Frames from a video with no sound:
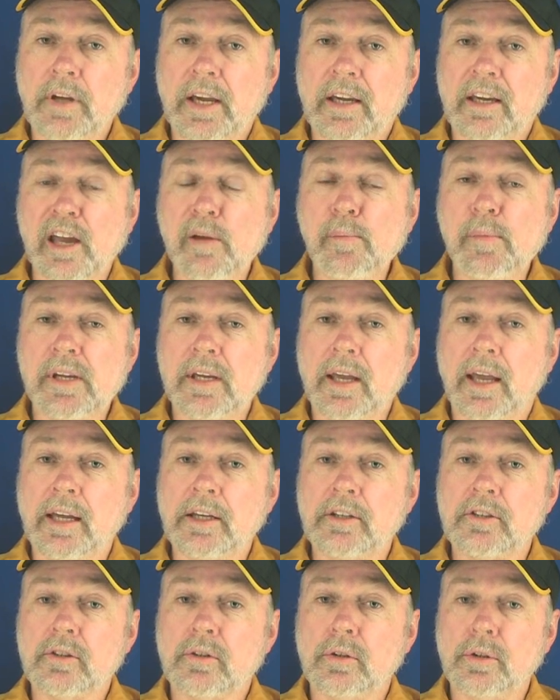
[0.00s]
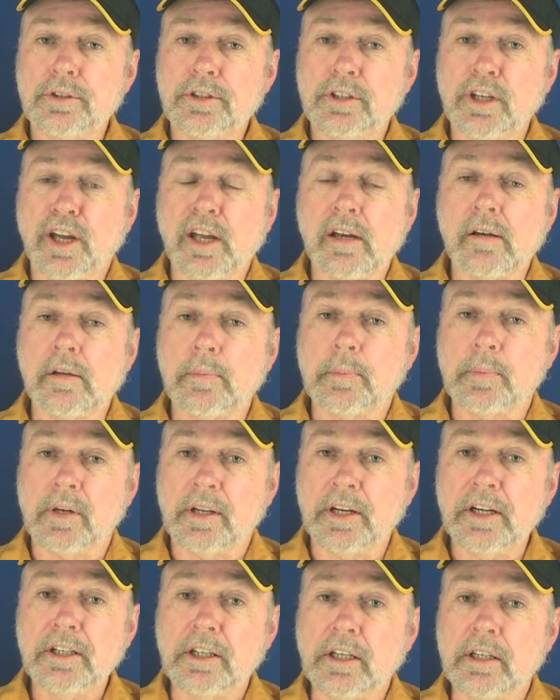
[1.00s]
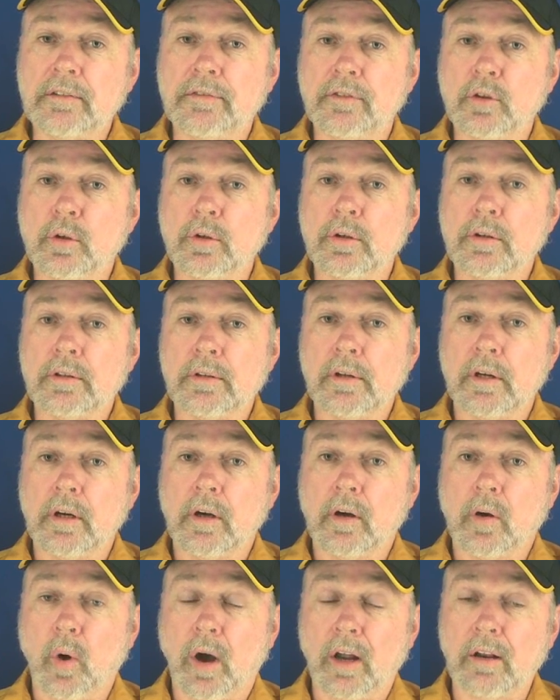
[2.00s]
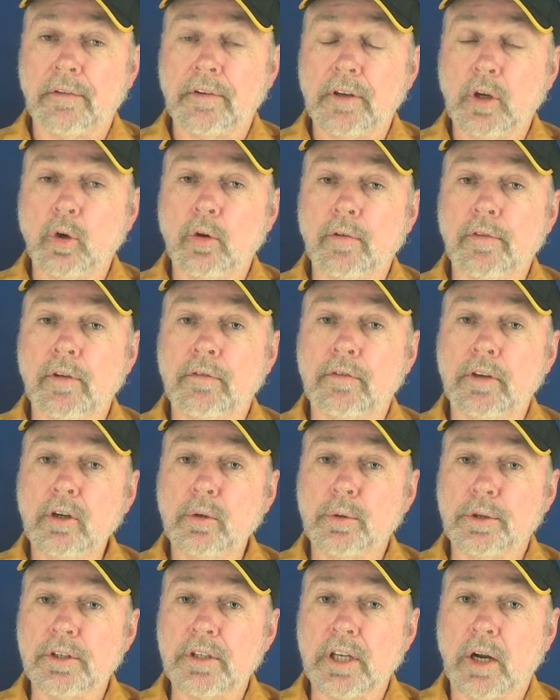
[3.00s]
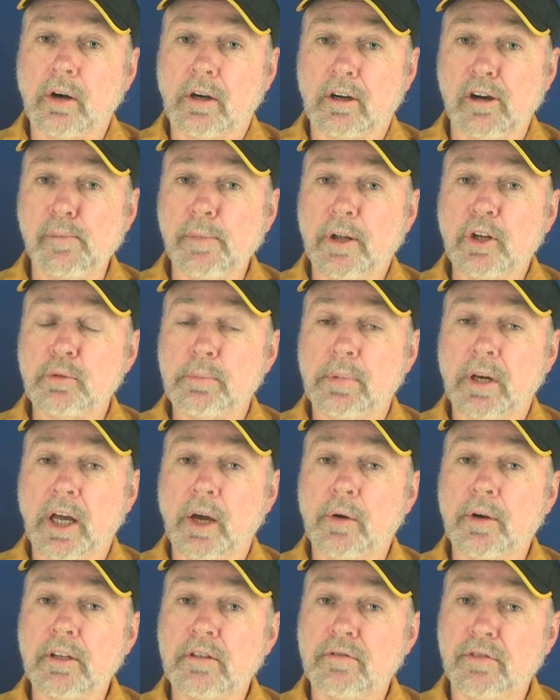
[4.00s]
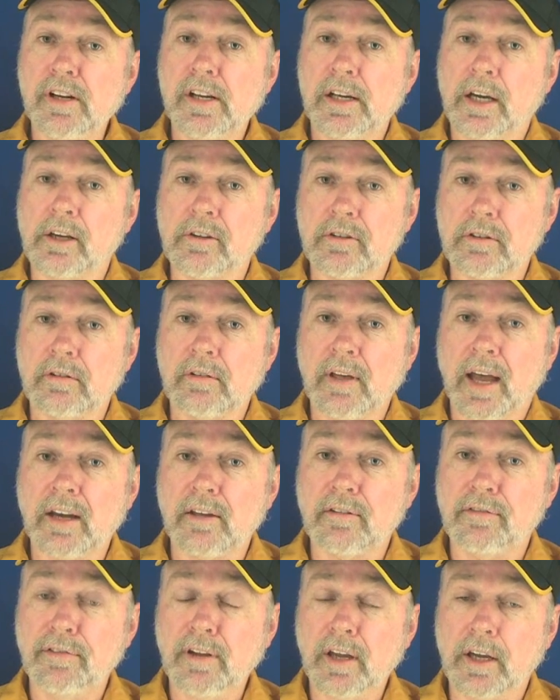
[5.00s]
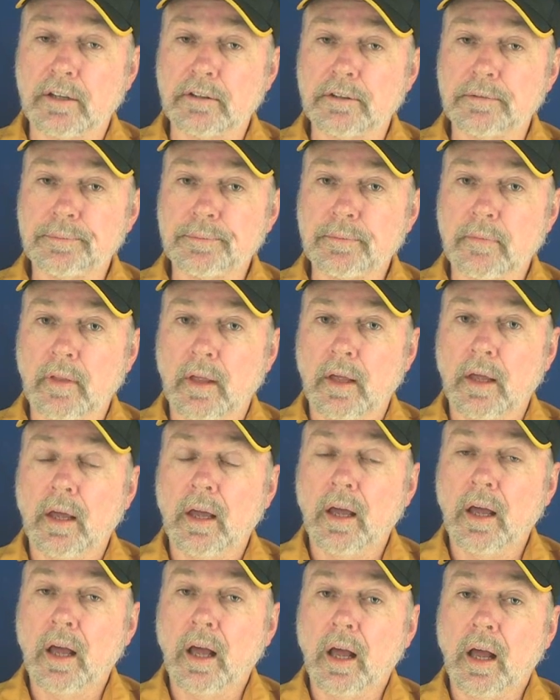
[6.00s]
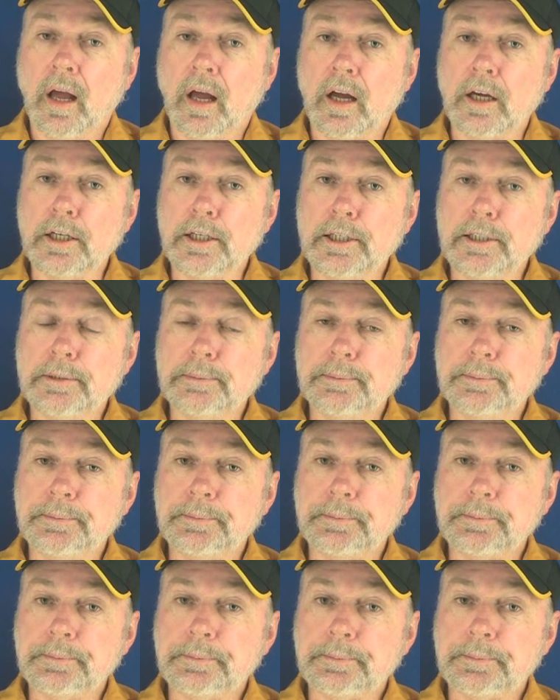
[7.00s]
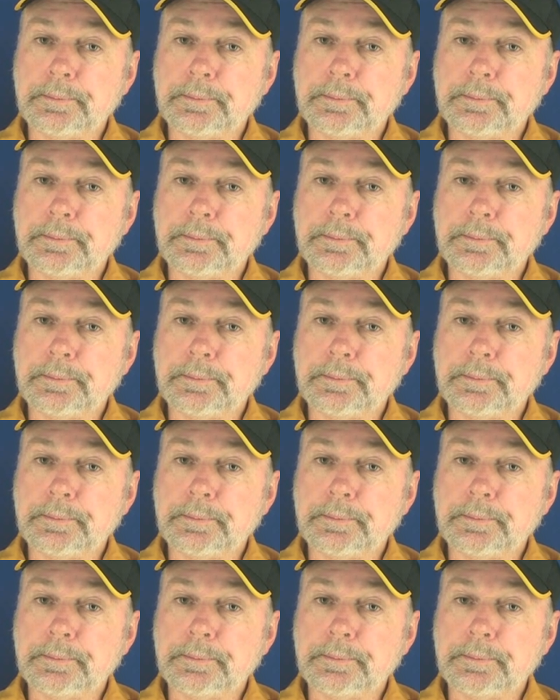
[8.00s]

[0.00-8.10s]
it can be exhausting and depleting for quite a few of the viewers. There are comments below his videos to that effect. And